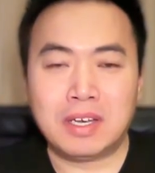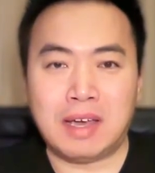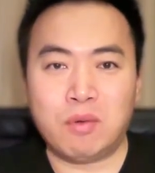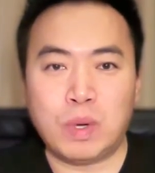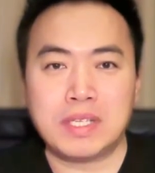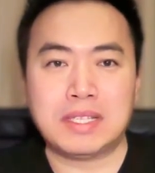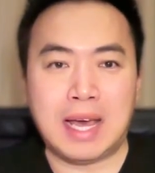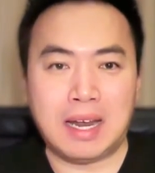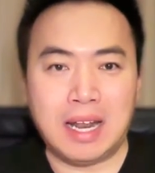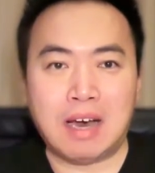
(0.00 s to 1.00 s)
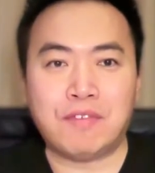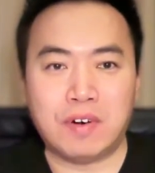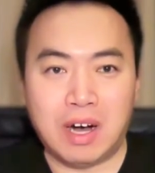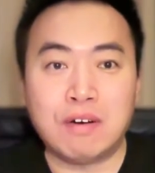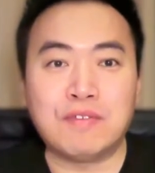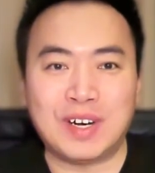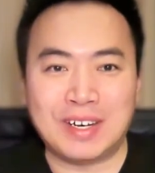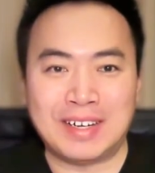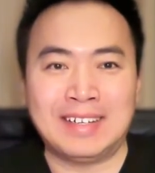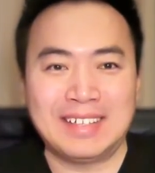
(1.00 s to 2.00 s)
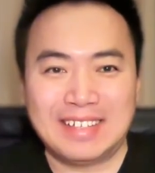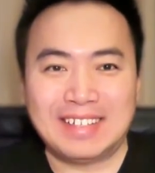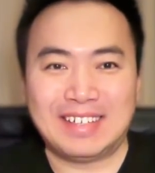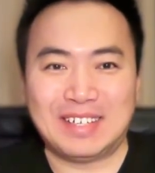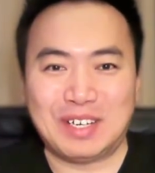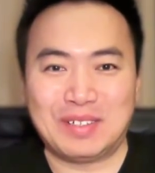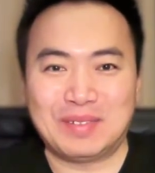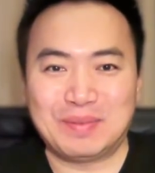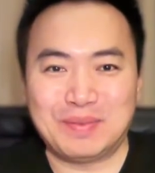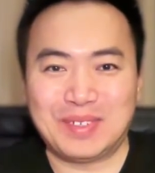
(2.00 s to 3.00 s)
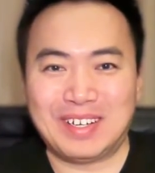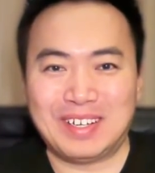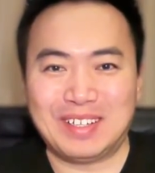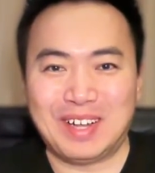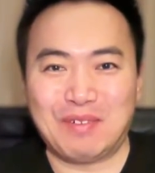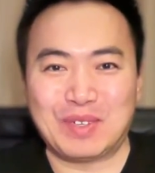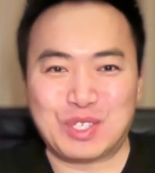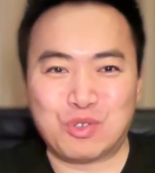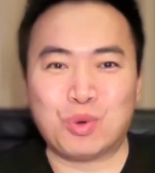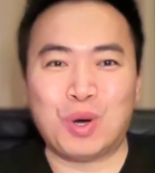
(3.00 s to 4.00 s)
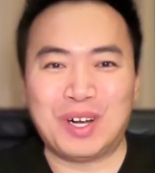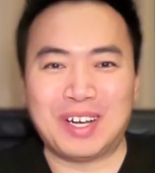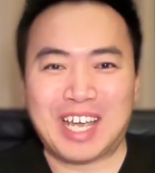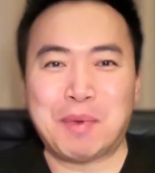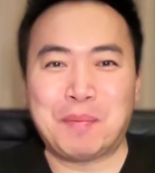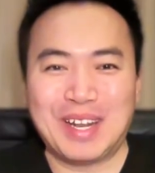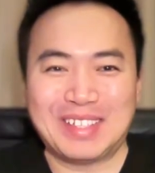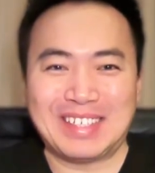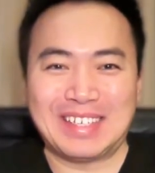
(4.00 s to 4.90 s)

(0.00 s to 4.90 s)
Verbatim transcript: And with that level of uh, uh, uh of a strong capability,